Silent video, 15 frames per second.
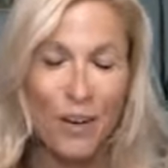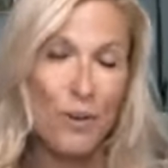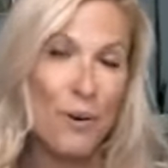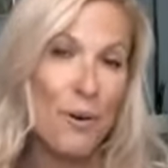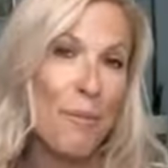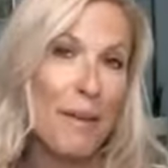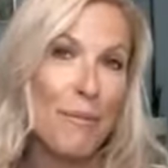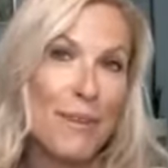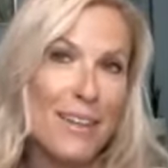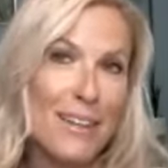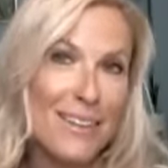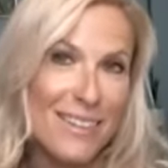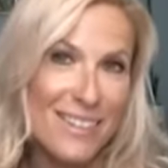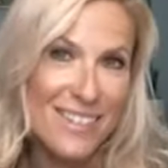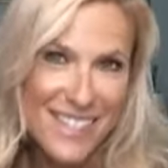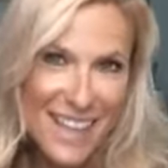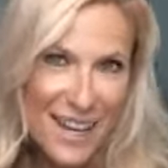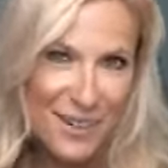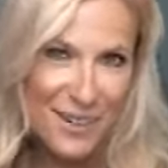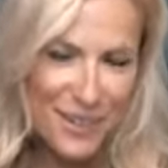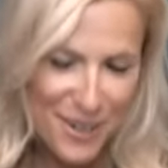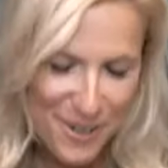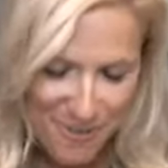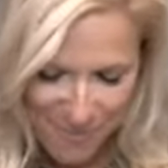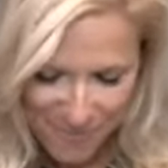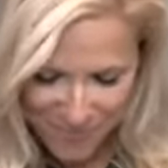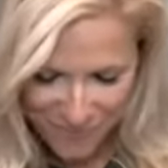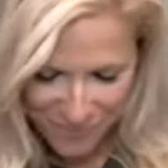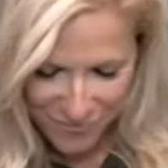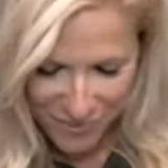Or maybe it is. I don't know.
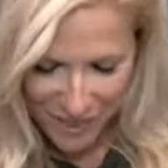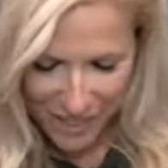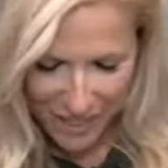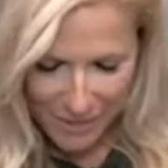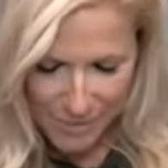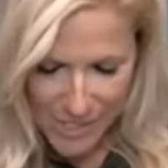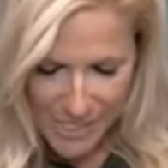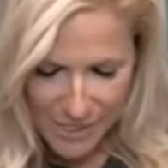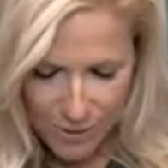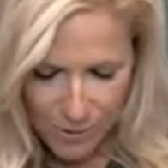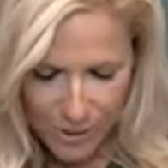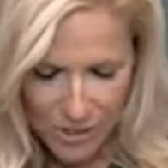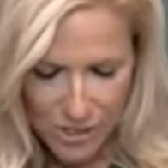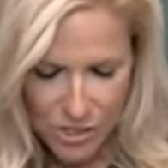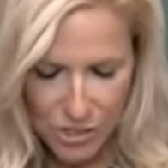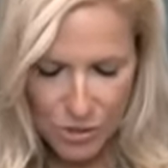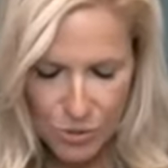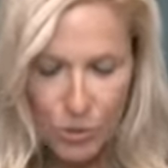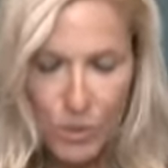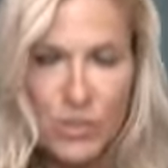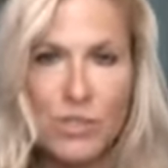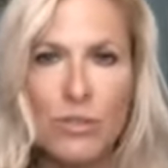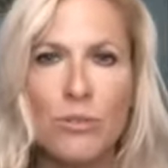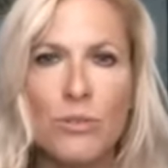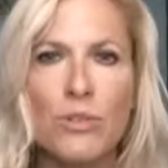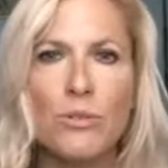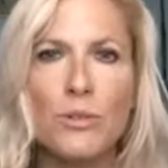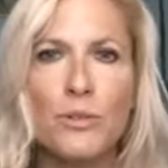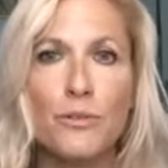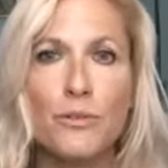I'm just going to also go
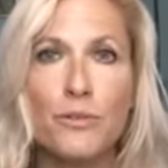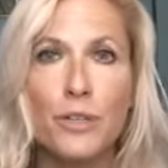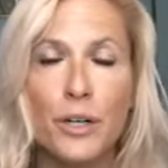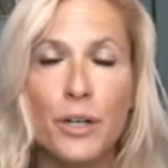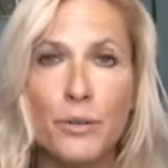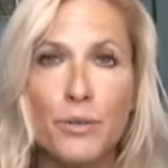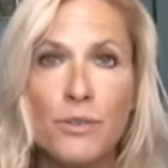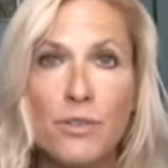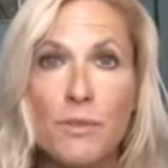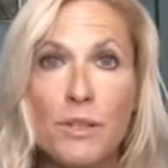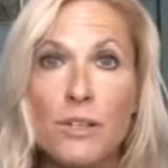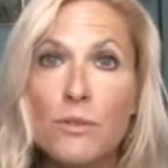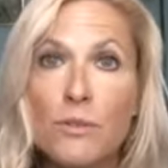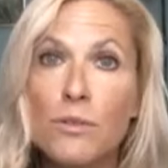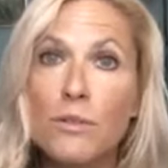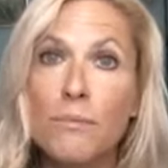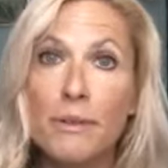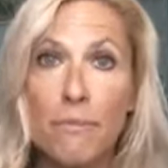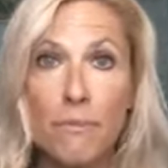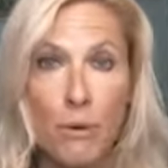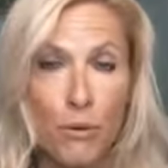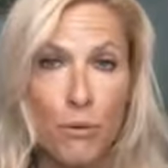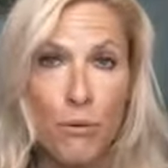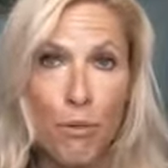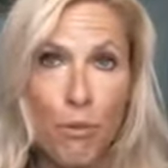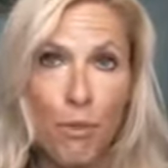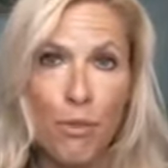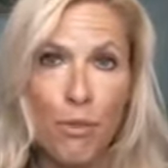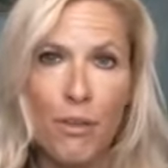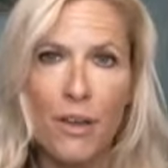into a little flow. So I'm going to do a little bit of both.